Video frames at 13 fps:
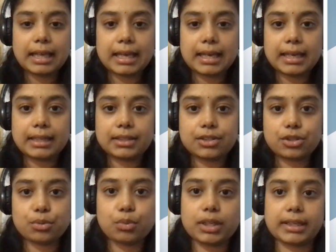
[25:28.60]
And
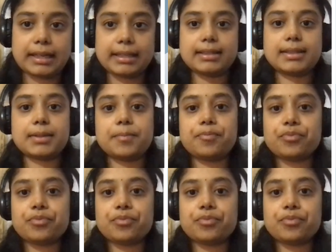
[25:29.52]
so what next?